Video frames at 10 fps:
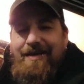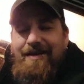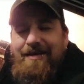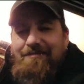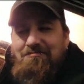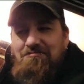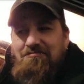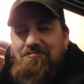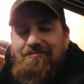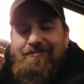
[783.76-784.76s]
uh,
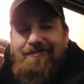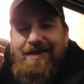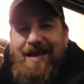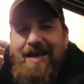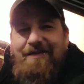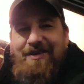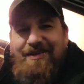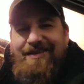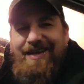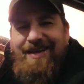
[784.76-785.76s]
have a
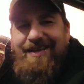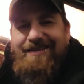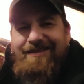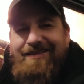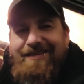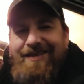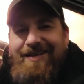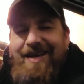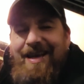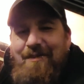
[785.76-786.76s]
good day.
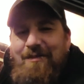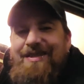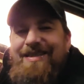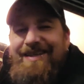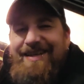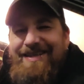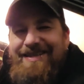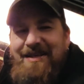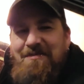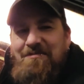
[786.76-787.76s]
And we'll see you
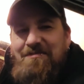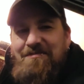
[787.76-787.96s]
next time.